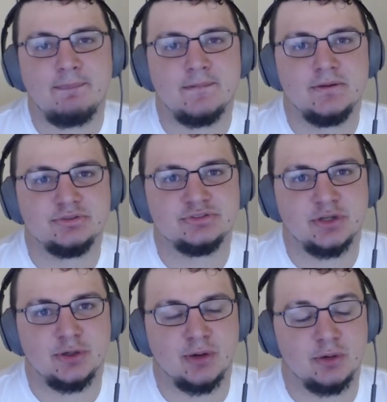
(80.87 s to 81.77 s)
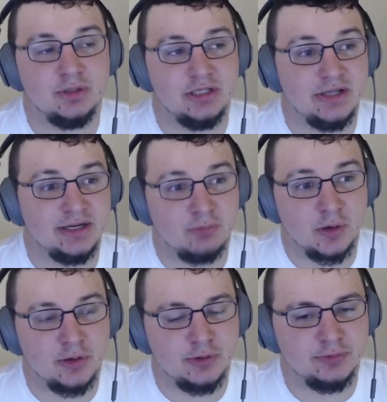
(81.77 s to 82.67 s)
So I really like
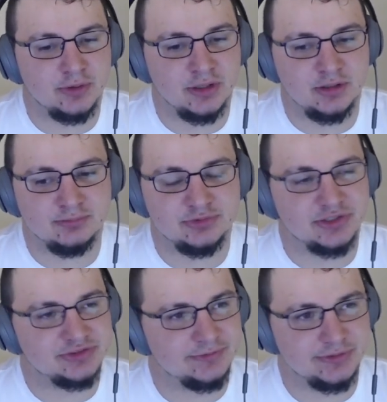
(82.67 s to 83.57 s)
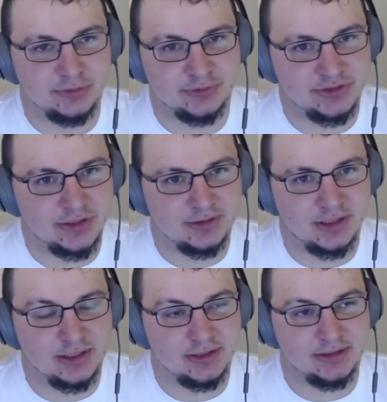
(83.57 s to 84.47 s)
Burrow. Justin Fields, another guy
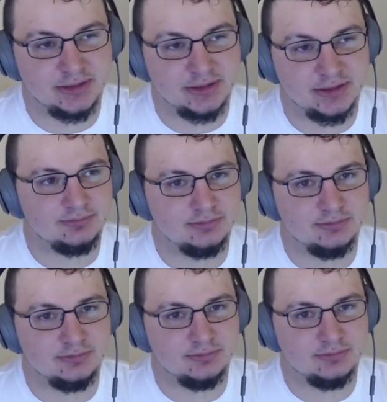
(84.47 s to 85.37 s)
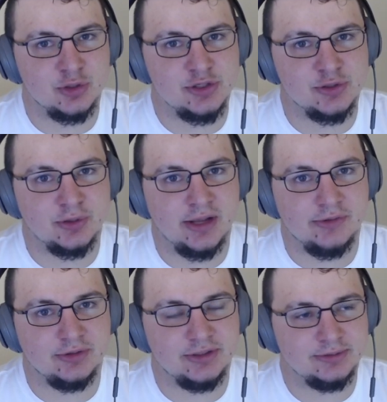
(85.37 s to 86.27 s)
that's unreal
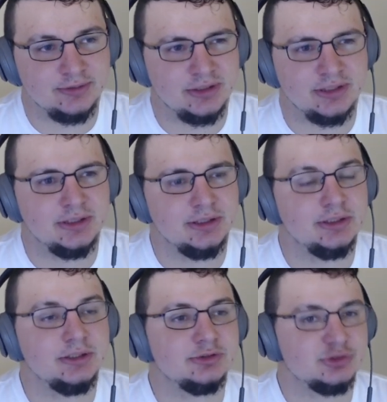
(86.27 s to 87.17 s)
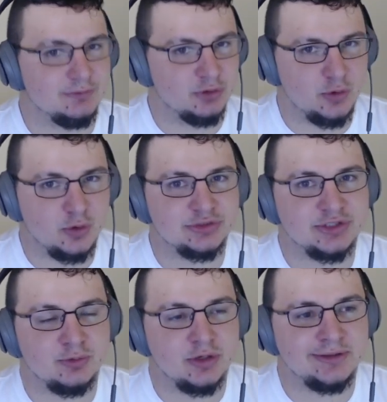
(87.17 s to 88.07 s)
athlete. Trevor Lawrence can
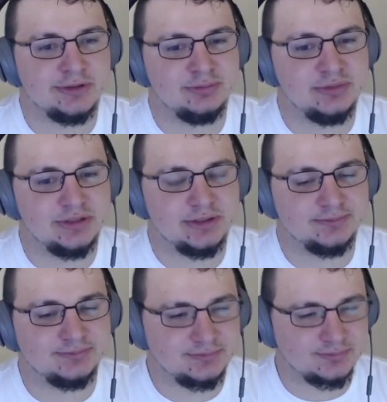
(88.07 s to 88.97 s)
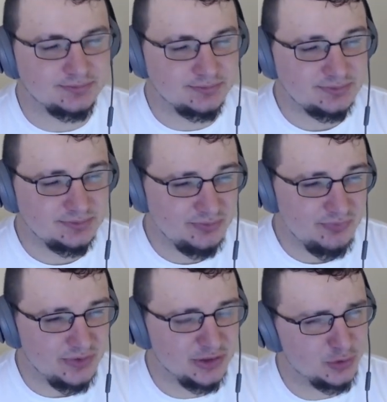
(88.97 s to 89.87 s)
run a little bit.
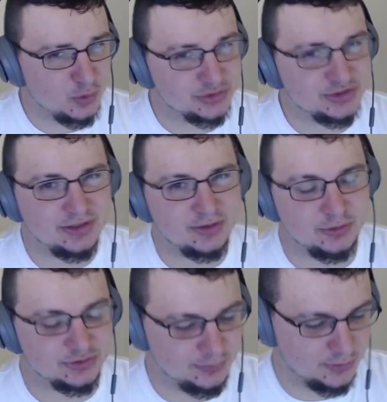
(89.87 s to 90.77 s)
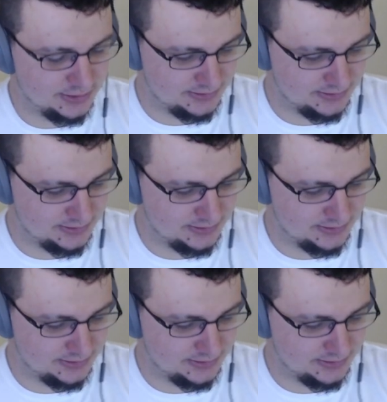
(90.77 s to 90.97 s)
And of course, Jalen Hurts can run.